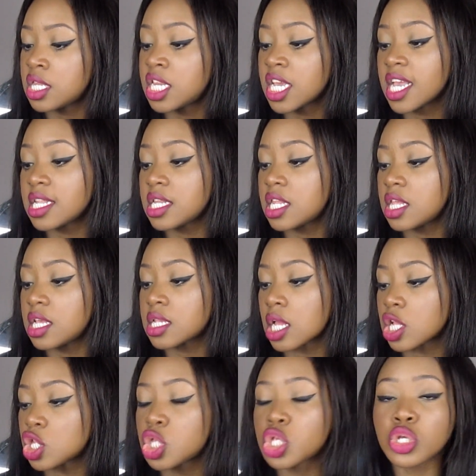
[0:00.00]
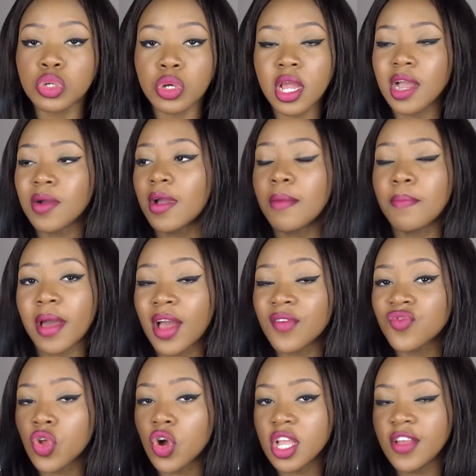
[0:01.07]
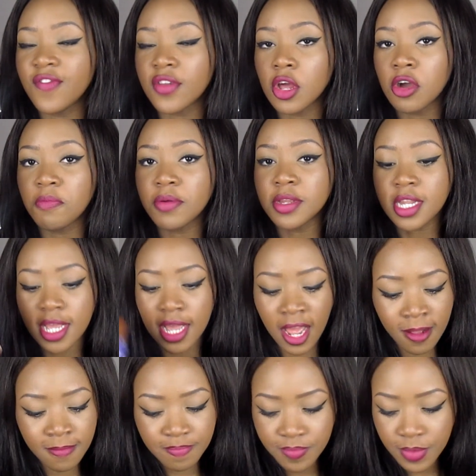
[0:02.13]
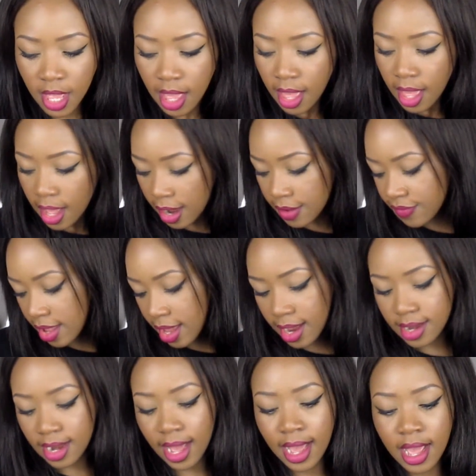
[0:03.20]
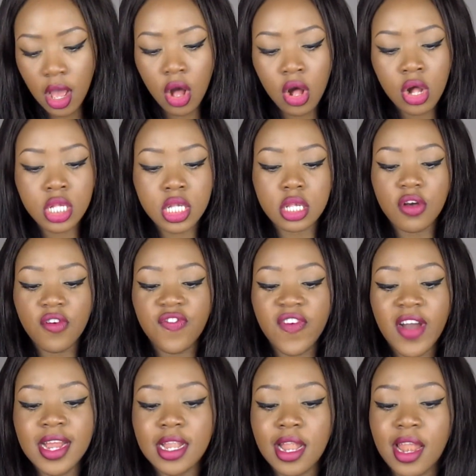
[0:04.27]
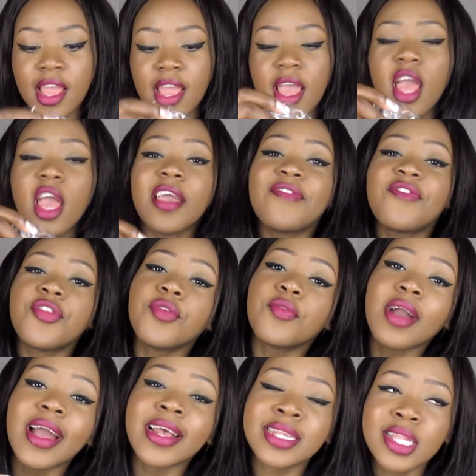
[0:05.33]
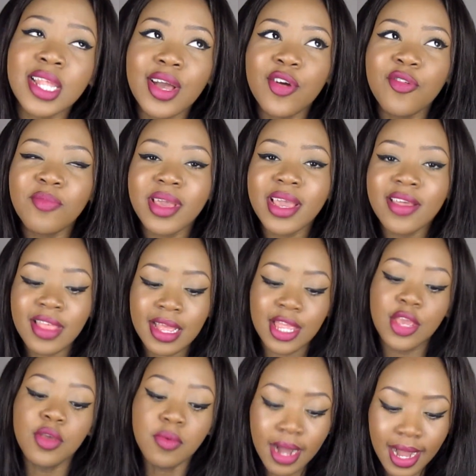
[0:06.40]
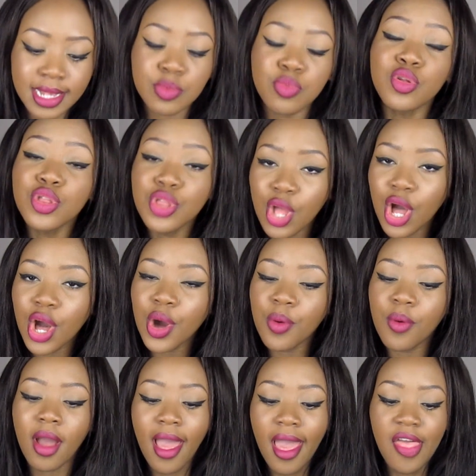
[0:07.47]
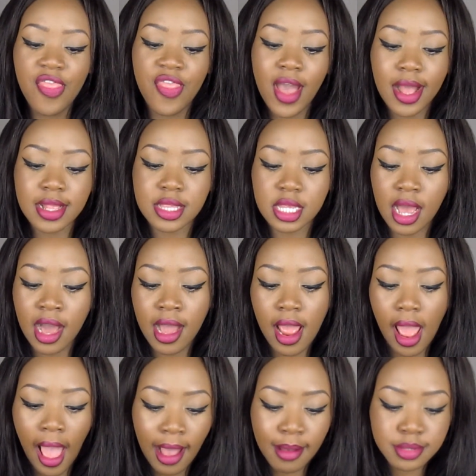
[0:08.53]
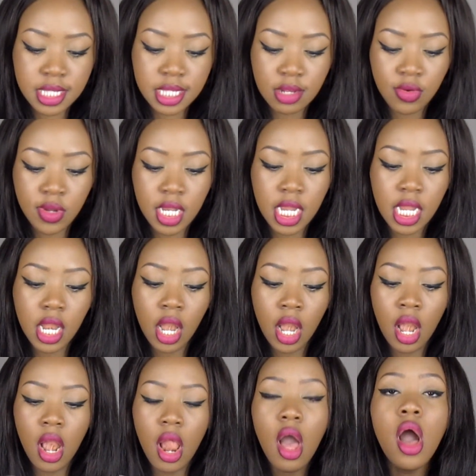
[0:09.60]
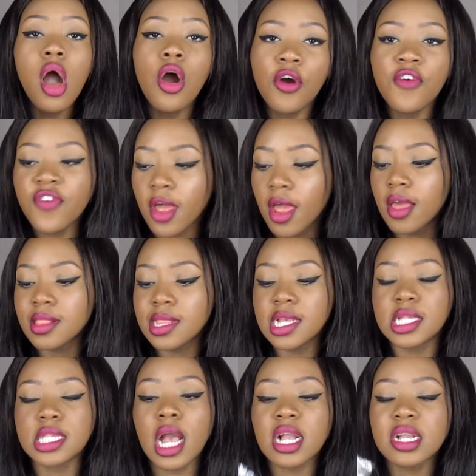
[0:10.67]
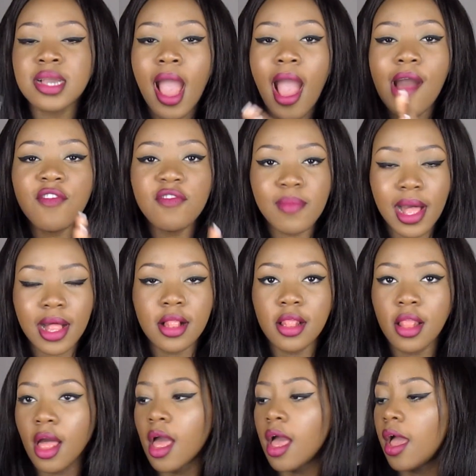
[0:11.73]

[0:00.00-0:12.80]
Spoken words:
dig into these like straight away, but I've not even opened it yet. And then I also finally, if you guys know me, then you guys will know that I absolutely love these caramel